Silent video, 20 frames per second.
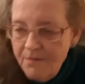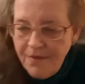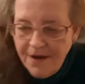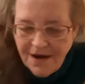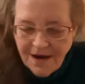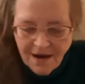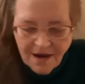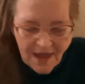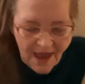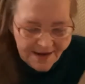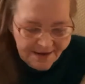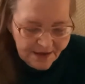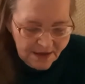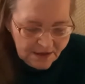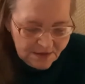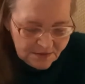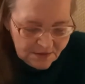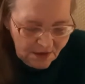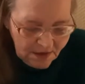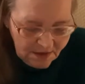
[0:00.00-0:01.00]
But I like it.
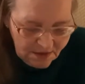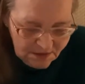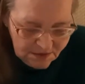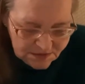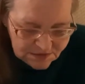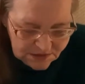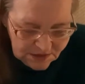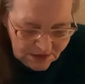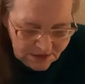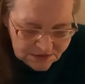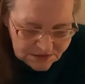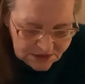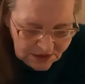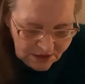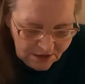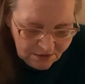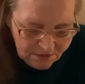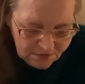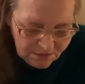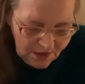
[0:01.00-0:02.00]
it, it it's
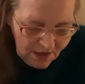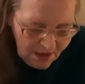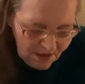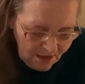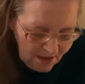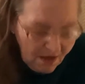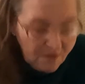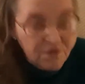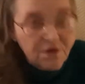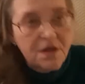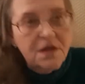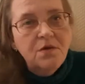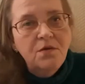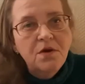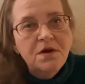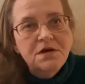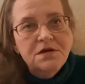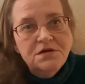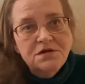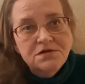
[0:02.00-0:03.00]
cute, and I really
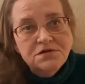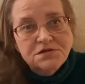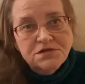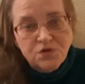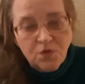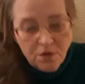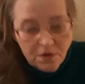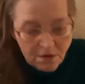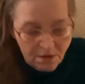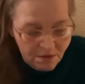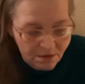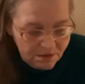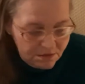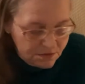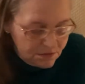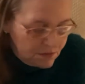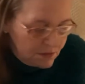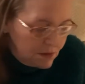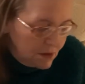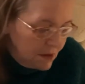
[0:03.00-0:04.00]
want to do the squirrel.
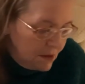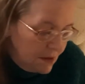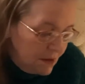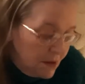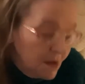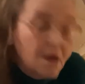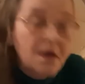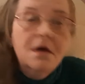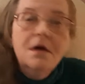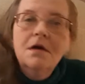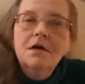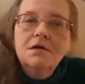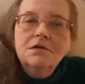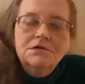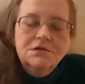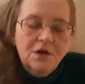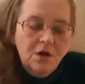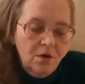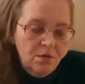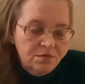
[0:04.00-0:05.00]

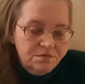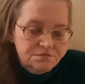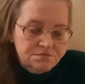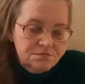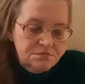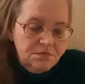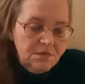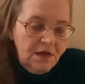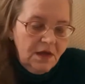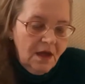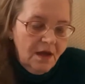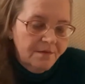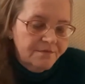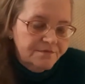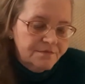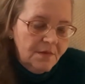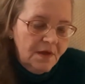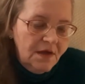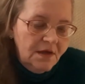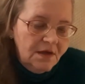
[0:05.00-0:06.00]
So, yeah,
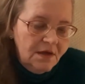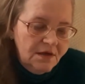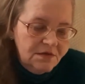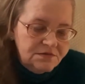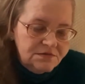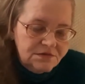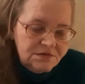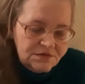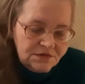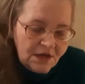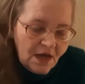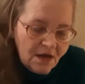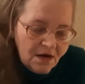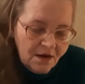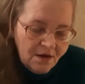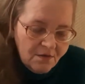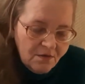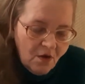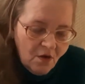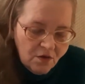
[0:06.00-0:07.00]
it, it's kind of
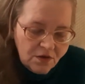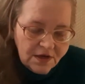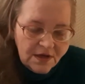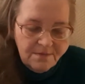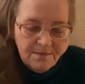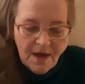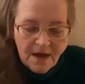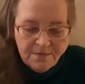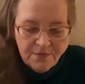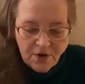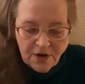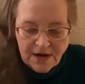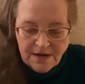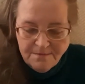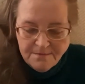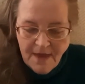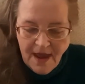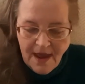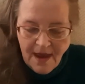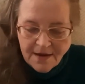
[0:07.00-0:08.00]
holding my
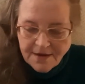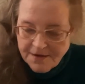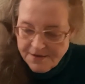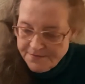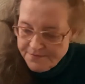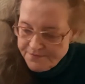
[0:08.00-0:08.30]
brain back.